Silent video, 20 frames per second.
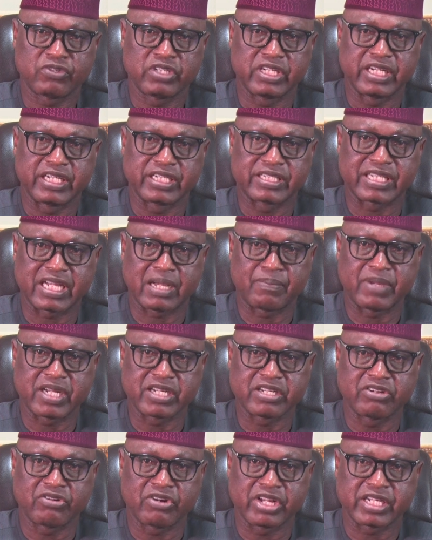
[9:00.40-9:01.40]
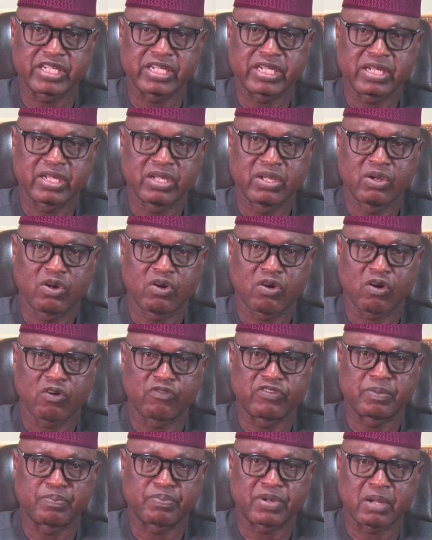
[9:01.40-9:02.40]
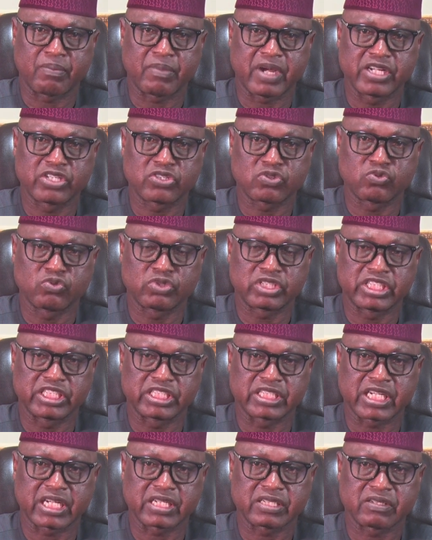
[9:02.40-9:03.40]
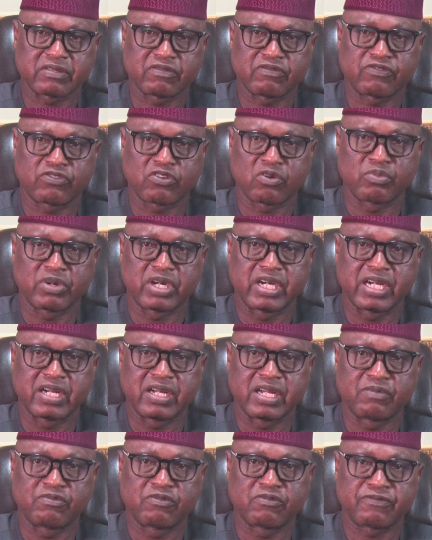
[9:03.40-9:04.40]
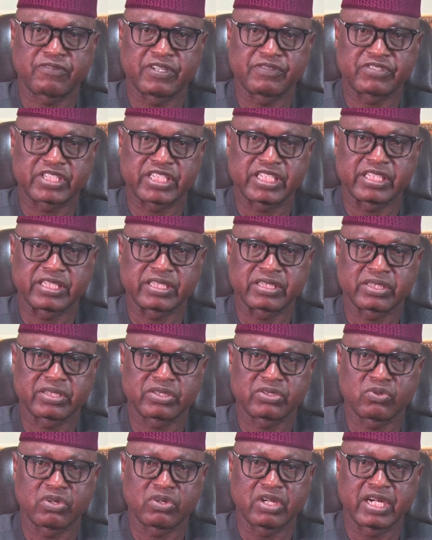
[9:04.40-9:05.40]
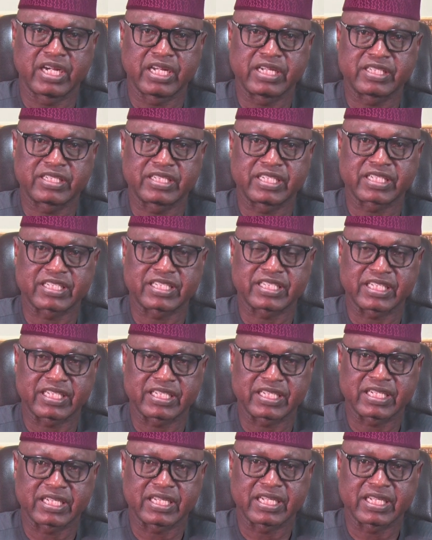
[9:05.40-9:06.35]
the retirement grade of the primary school teachers from grade level 15 to grade 16.